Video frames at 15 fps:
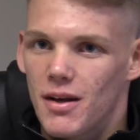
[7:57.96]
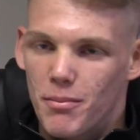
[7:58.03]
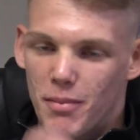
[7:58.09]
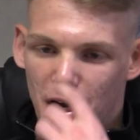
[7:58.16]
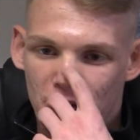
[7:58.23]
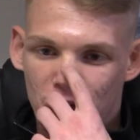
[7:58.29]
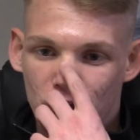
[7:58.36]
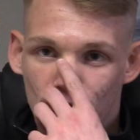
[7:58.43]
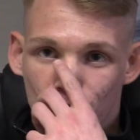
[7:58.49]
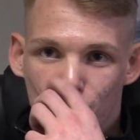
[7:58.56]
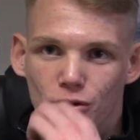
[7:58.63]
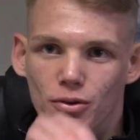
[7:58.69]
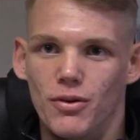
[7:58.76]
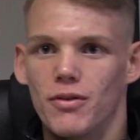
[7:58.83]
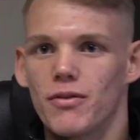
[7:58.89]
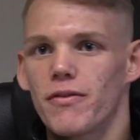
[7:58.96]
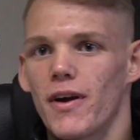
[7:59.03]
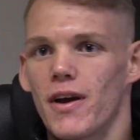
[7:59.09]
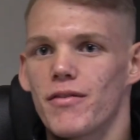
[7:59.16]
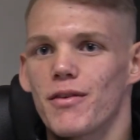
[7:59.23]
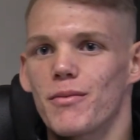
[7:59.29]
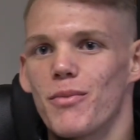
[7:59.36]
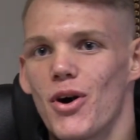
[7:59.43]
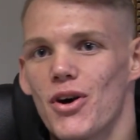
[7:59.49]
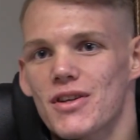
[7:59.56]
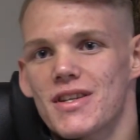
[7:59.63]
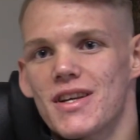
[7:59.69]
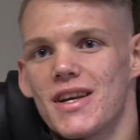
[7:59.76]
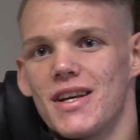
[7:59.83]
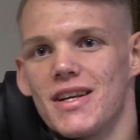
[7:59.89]
My new favorite
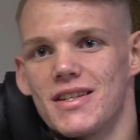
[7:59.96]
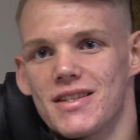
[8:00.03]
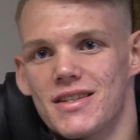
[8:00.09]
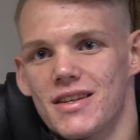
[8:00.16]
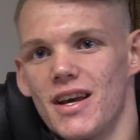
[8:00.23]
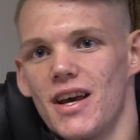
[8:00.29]
boxer is